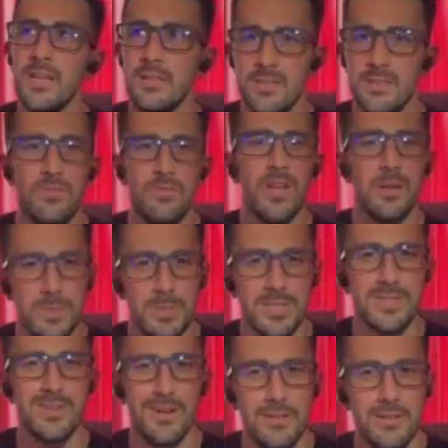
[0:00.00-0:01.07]
this
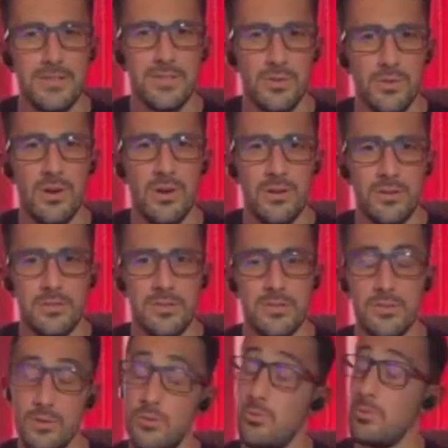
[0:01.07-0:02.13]
famous dinosaur artist,